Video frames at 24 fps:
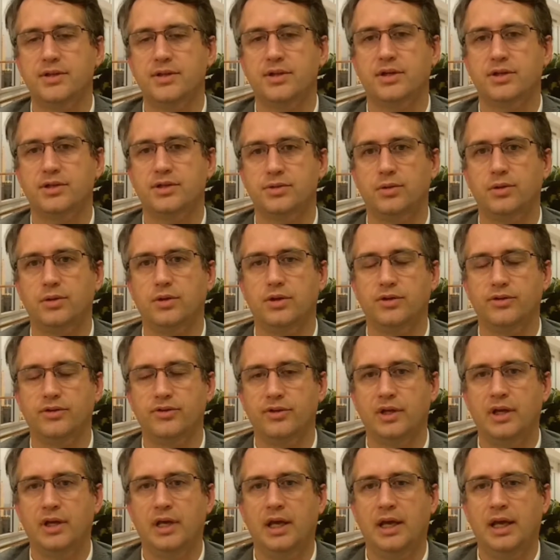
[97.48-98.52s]
than the
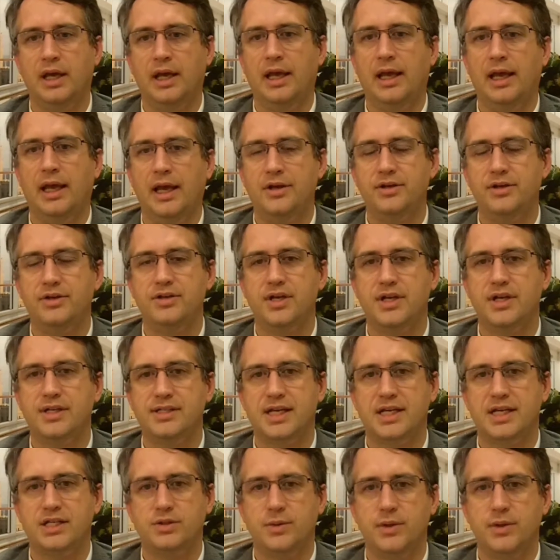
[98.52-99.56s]
controls. And to
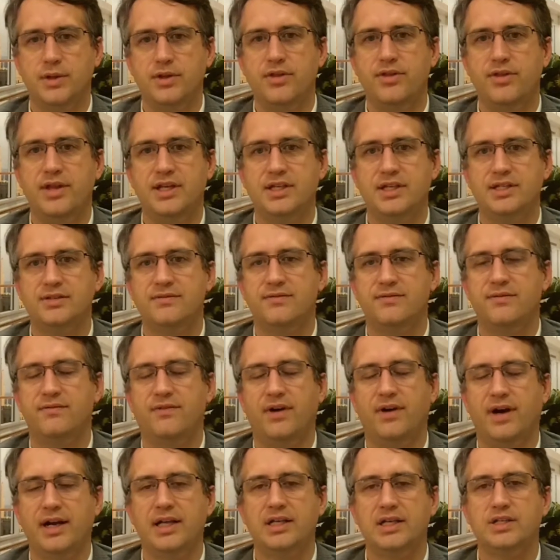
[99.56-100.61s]
assess whether these
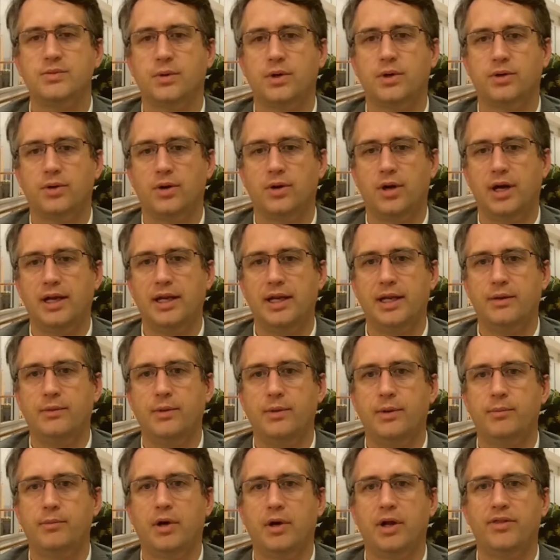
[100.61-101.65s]
findings were chronic,
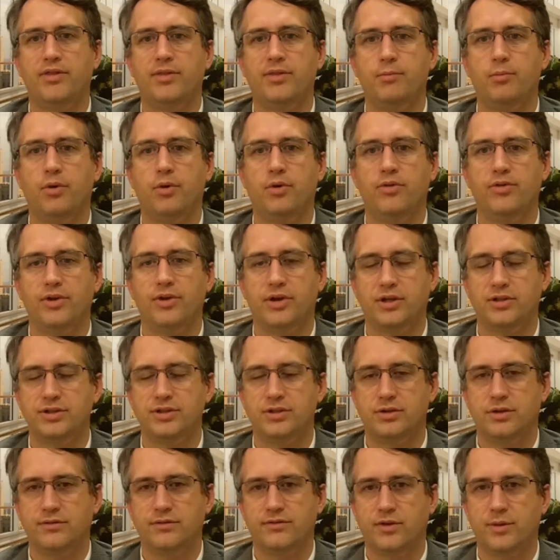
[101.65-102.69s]
we brought both the
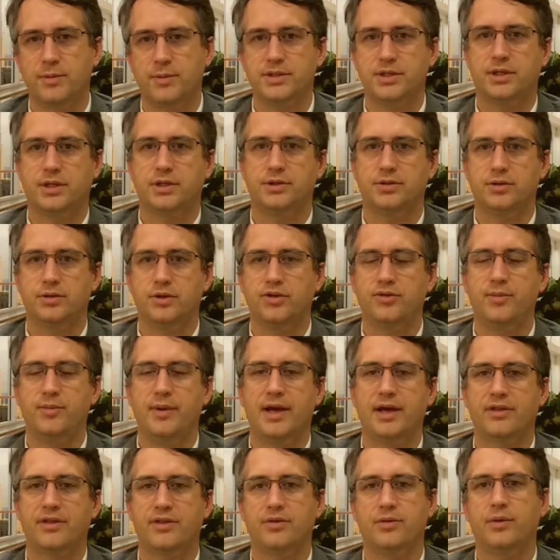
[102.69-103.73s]
stone formers and controls
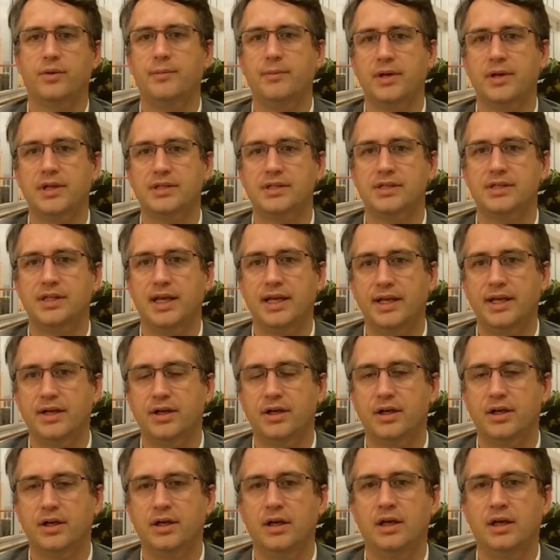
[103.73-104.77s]
back 3 months
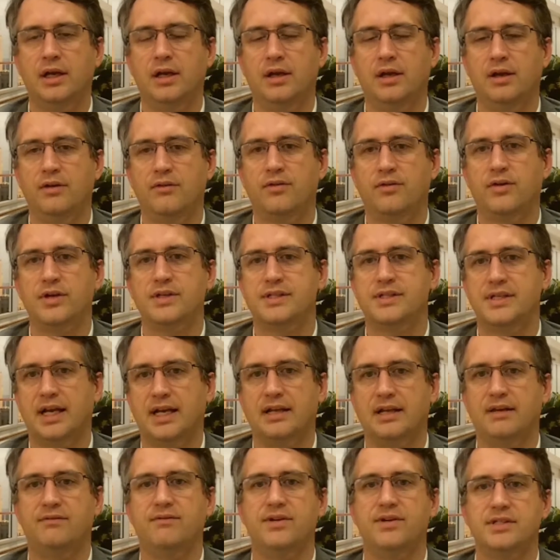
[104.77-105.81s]
later for a
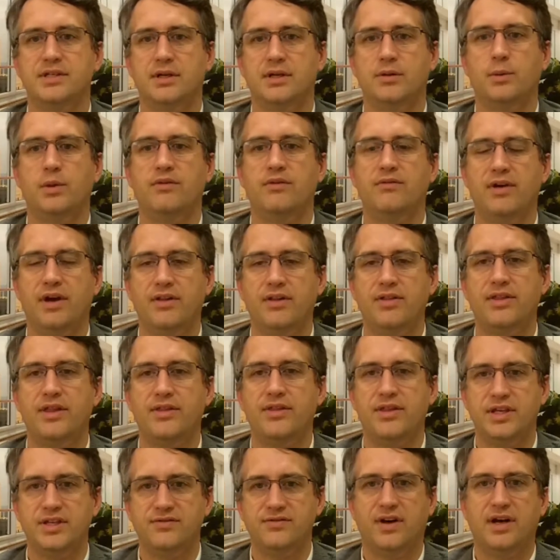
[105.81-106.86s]
second visit, and we found
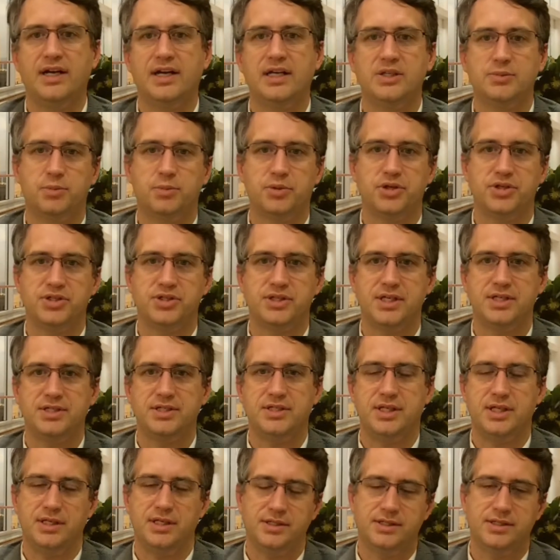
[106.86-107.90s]
that these findings
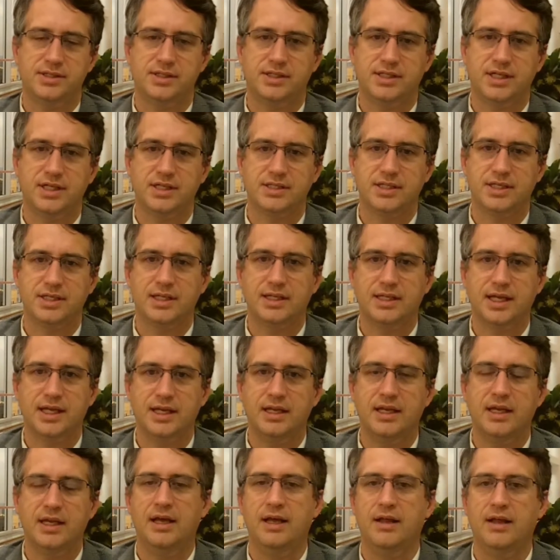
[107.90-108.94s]
persisted, suggesting
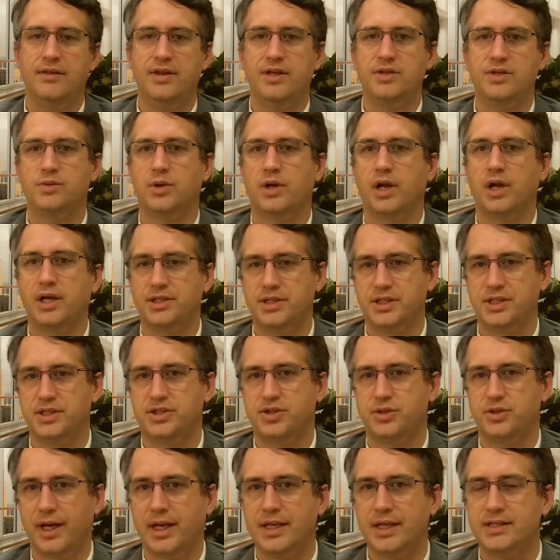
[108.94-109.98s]
that these were not
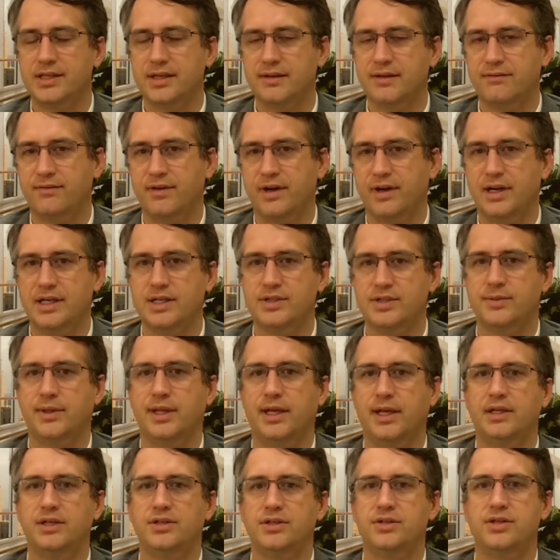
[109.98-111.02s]
just transient findings
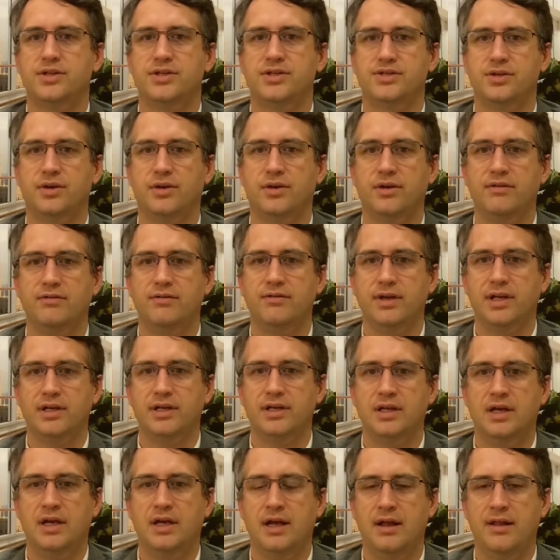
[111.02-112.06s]
related to the stone
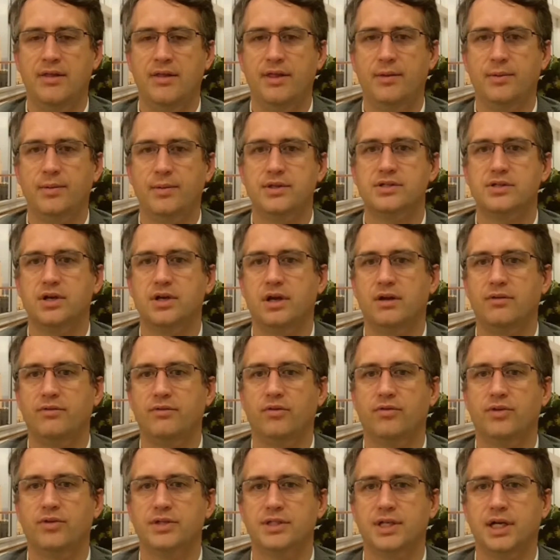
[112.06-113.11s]
event that resolved
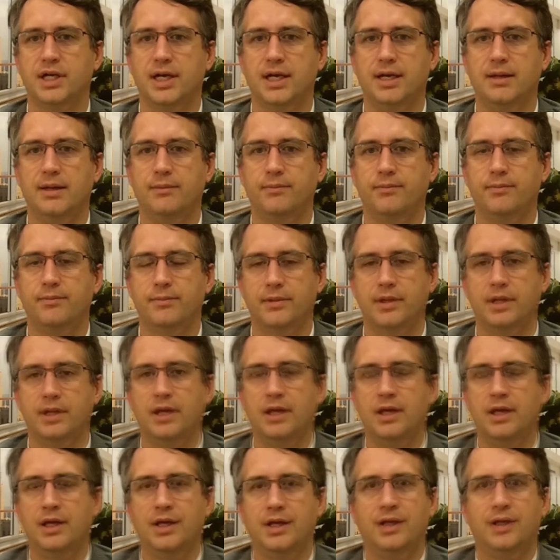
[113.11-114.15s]
over time.
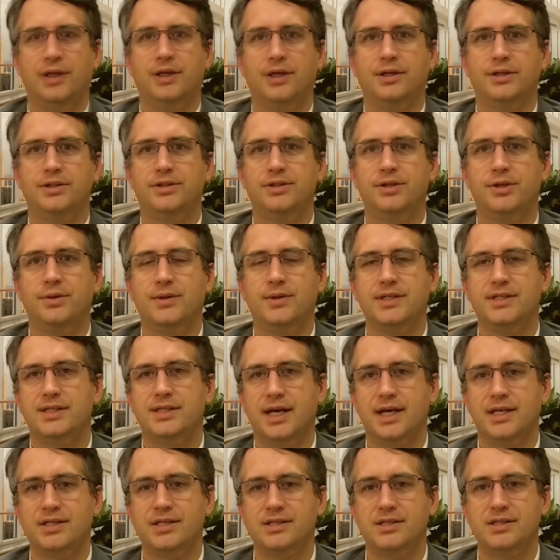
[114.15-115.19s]
To
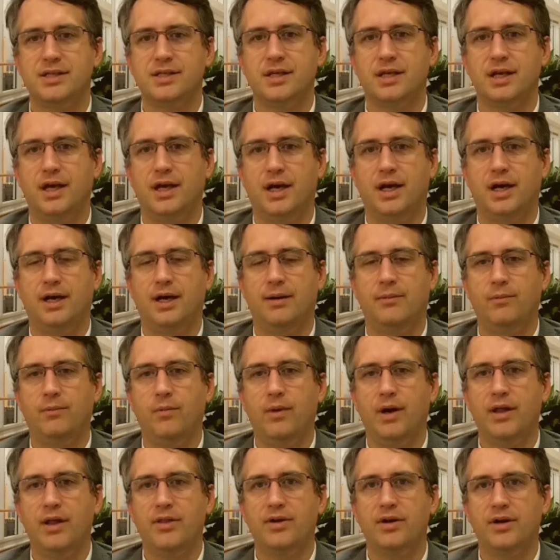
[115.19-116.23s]
assess
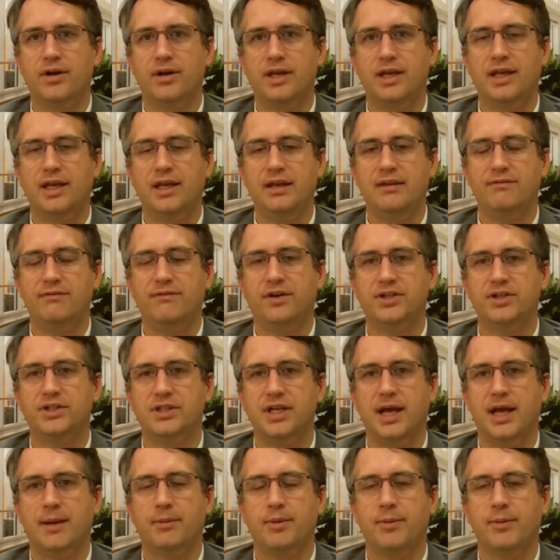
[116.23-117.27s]
whether kidney
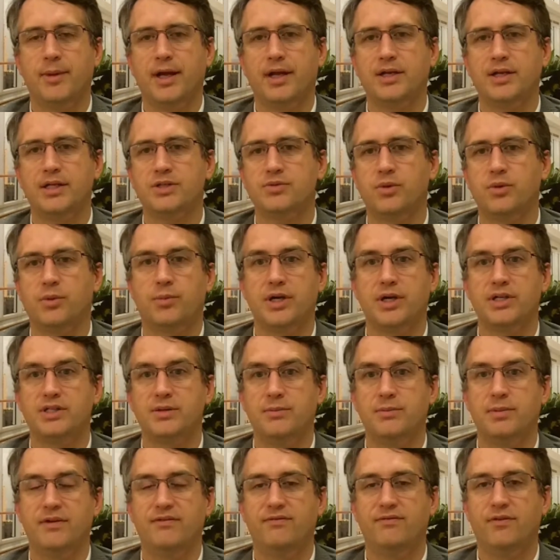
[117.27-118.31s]
function abnormalities were
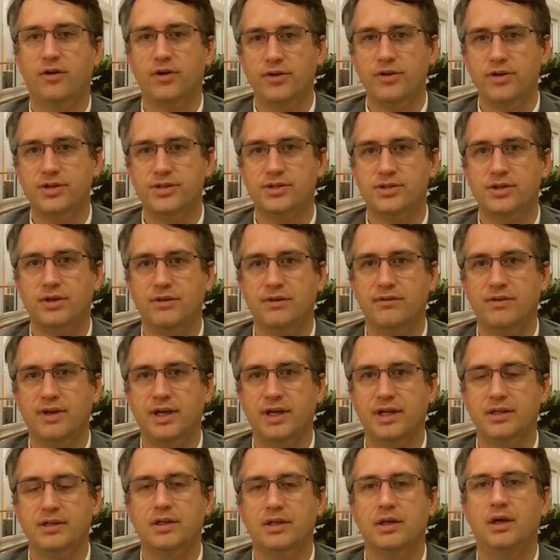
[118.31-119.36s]
present before the stone
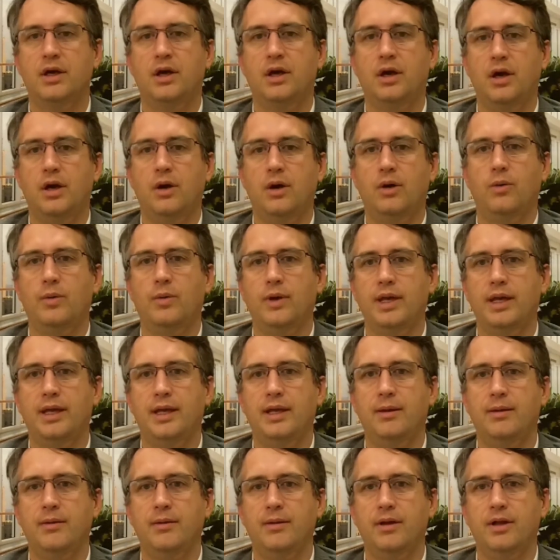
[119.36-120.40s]
event,
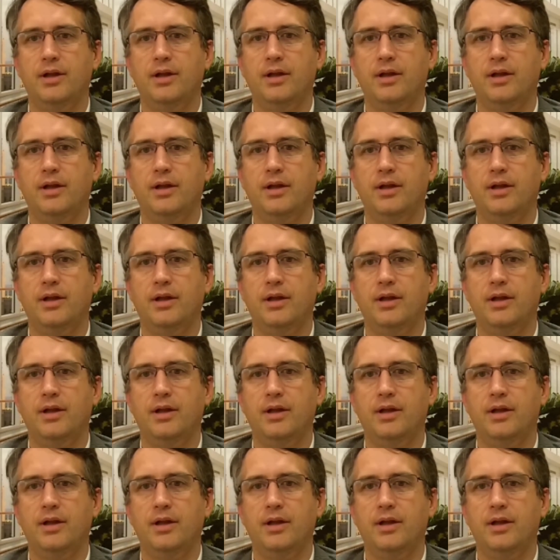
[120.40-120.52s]
we